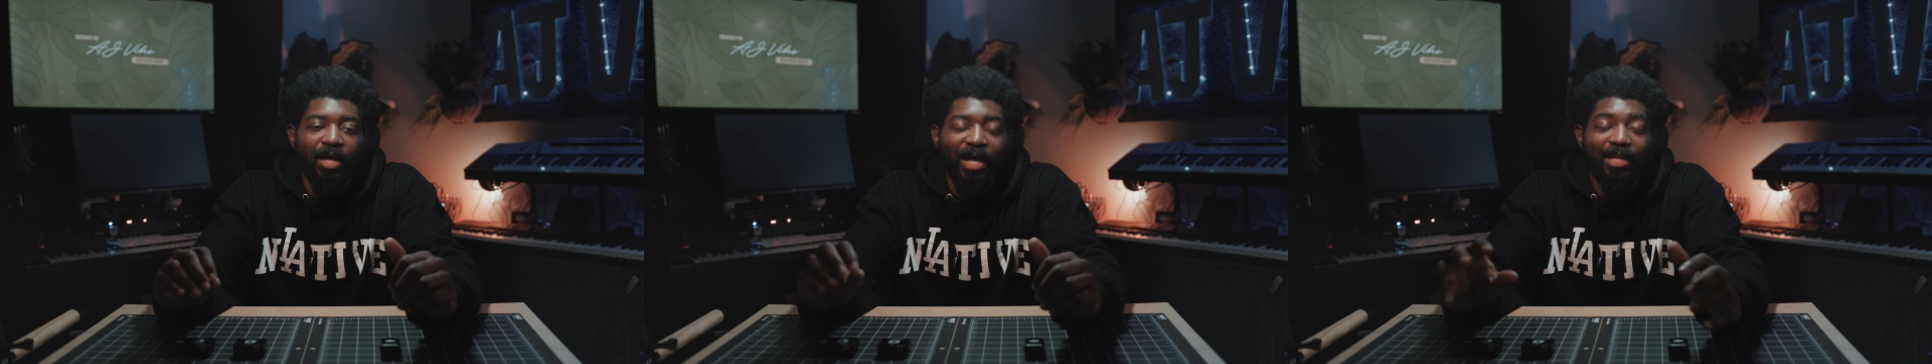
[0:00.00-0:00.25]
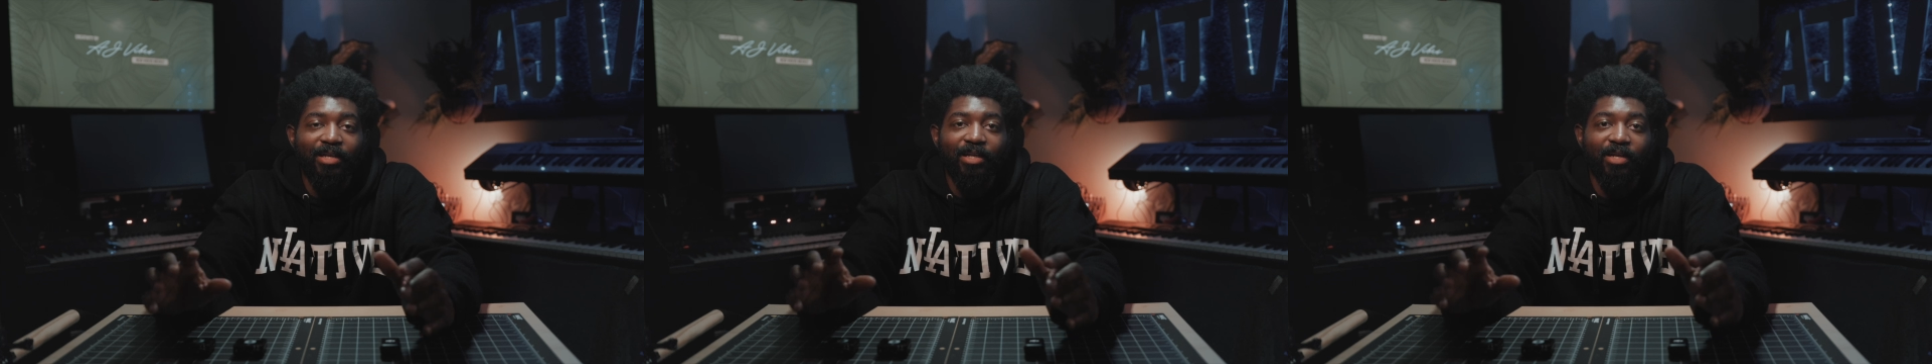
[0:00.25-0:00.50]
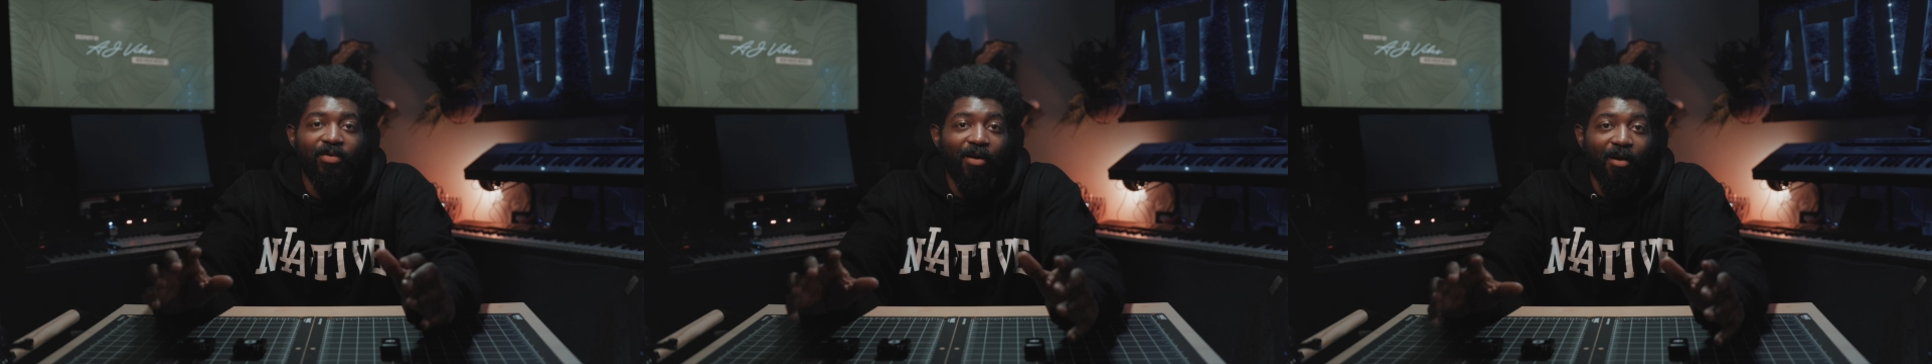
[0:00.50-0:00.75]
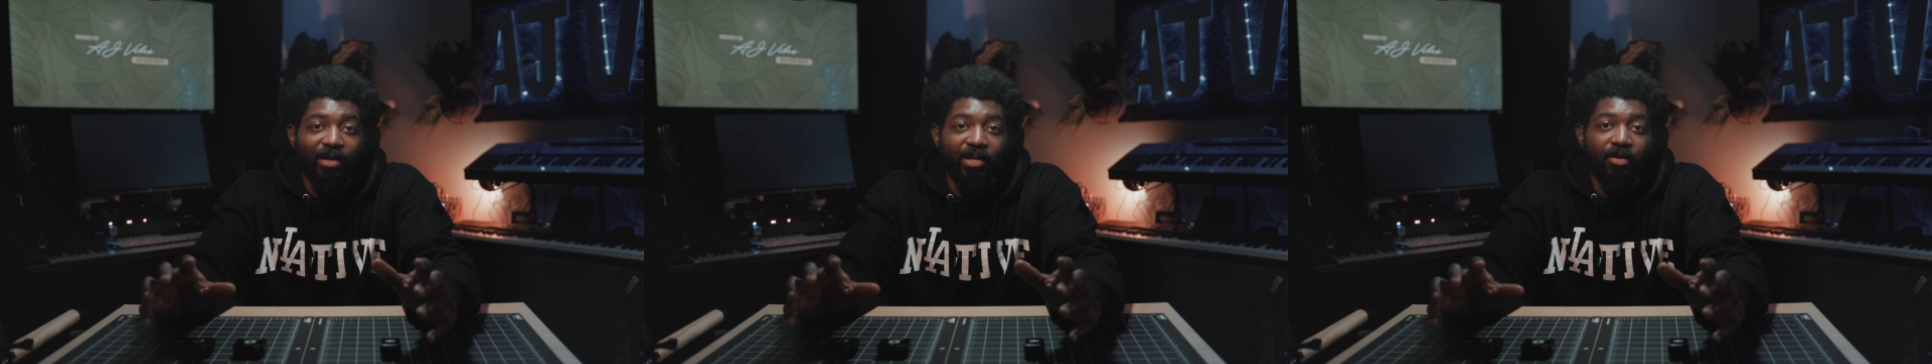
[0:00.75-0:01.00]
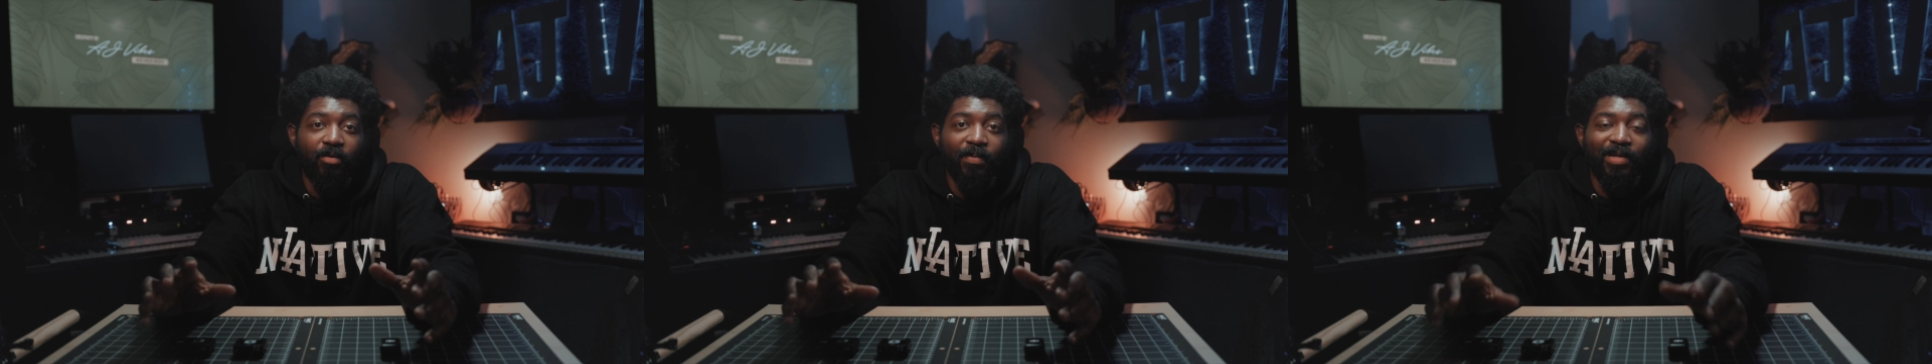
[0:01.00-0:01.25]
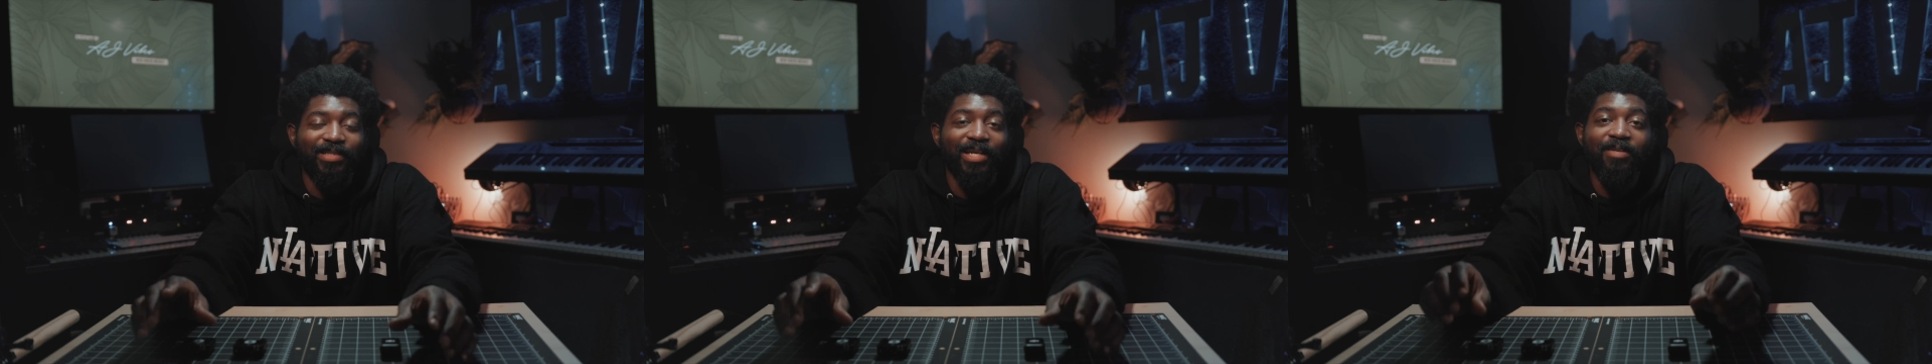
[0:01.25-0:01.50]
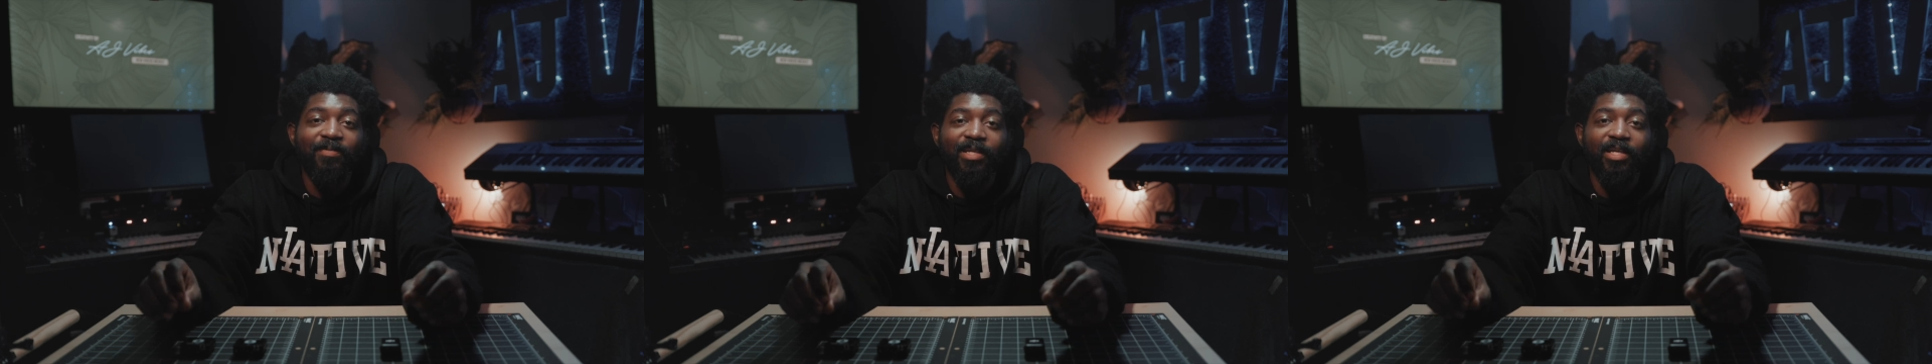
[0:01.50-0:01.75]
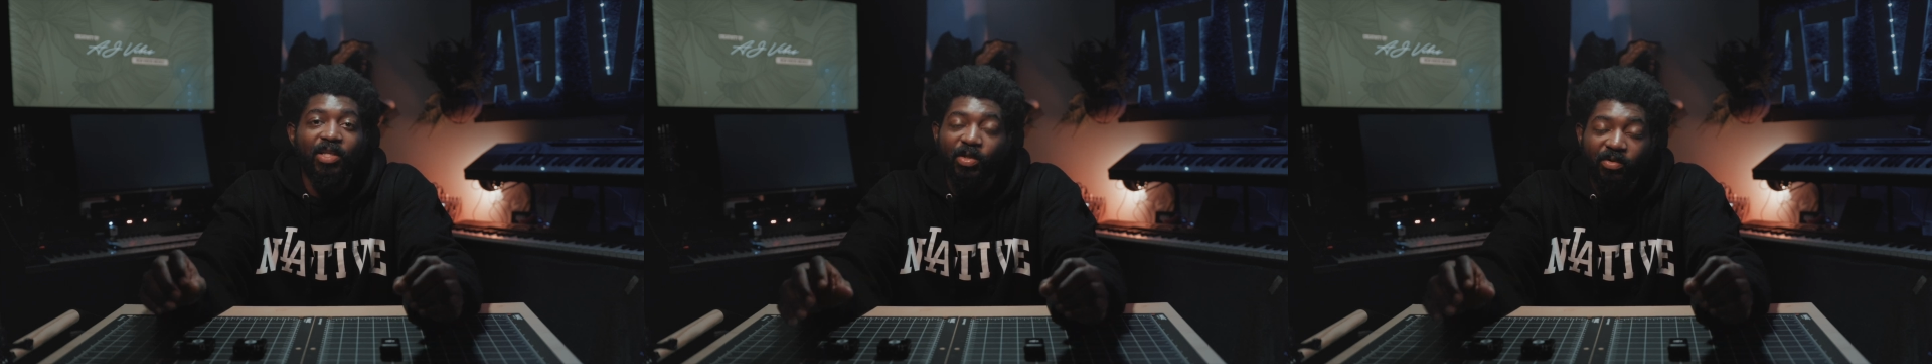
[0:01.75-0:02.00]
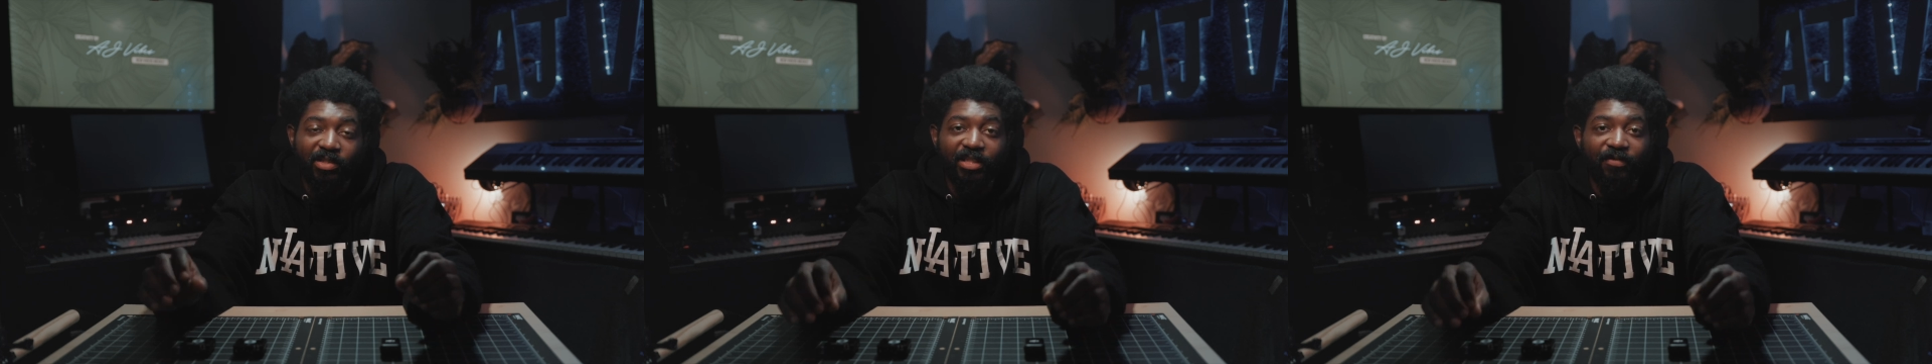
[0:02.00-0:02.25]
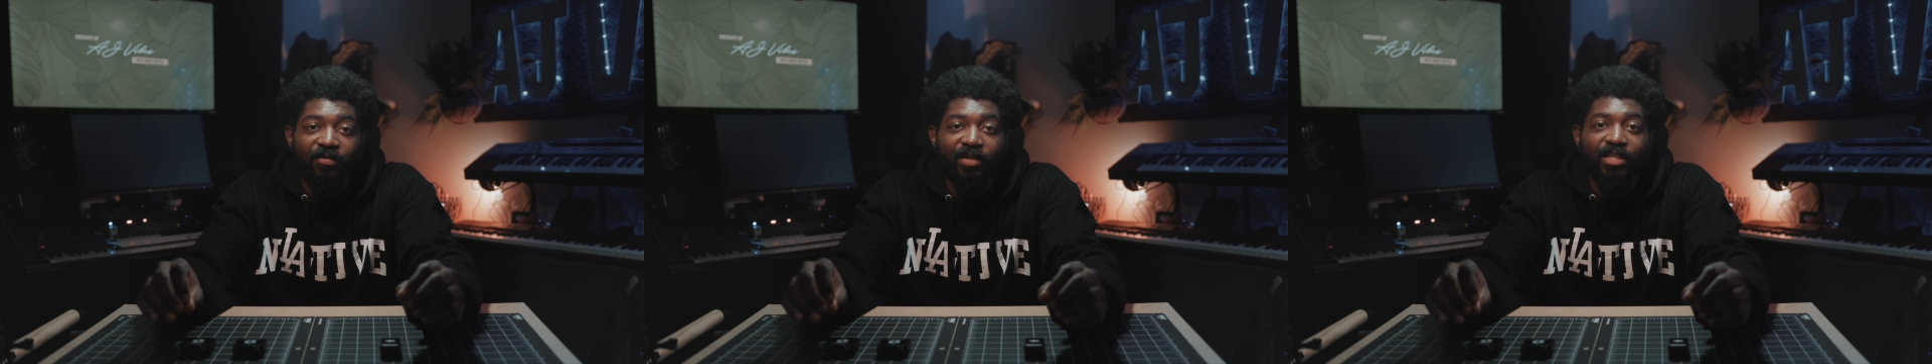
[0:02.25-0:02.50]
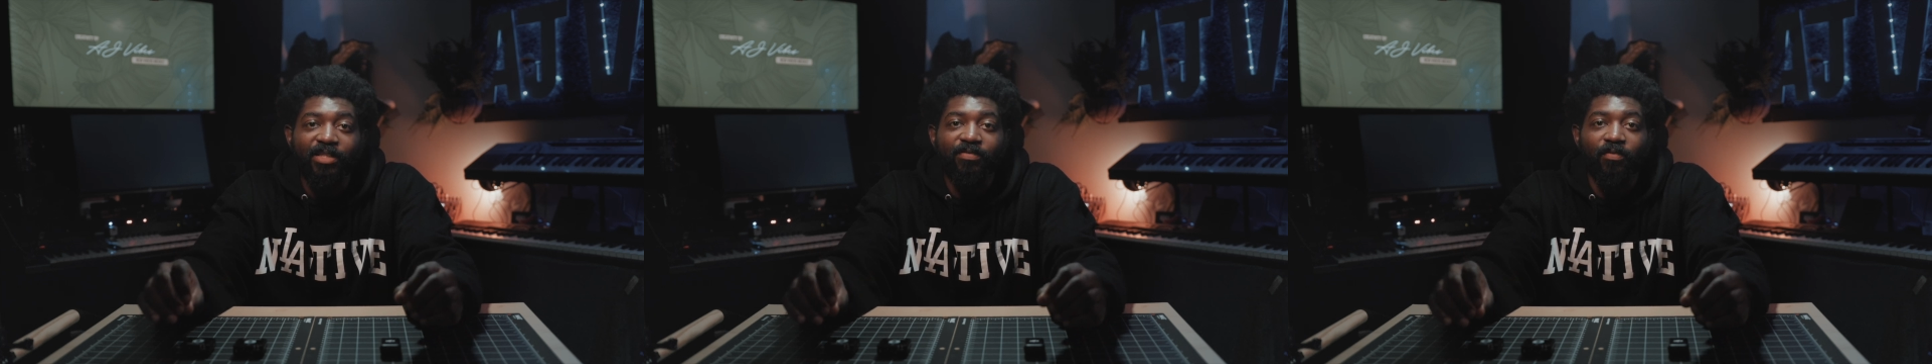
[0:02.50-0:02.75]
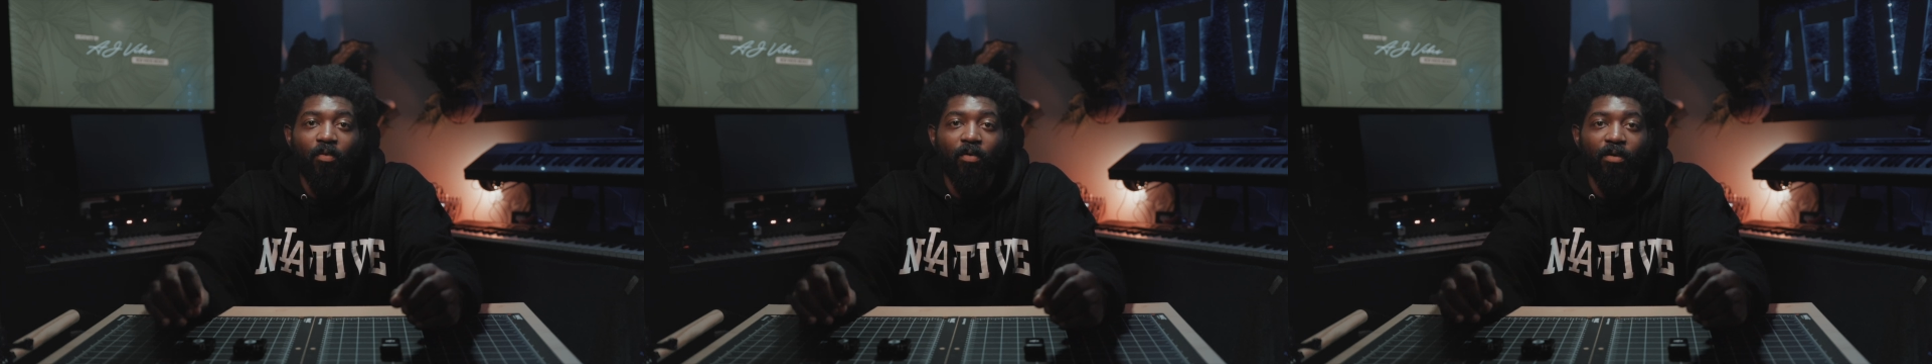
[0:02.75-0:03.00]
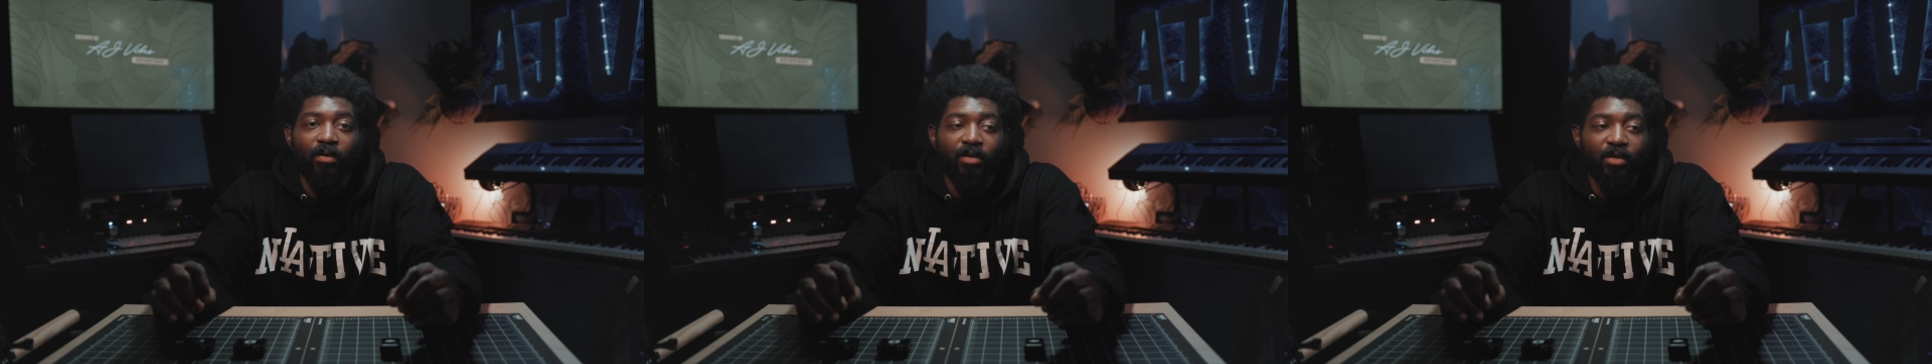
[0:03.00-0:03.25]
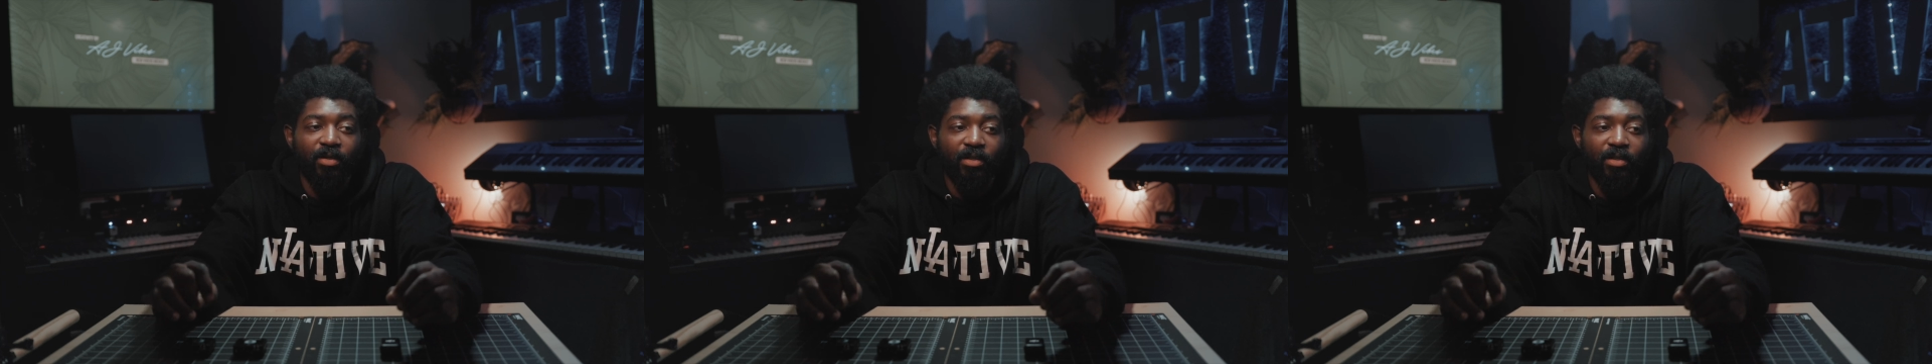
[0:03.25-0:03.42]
editing your audio, because that can make a huge difference for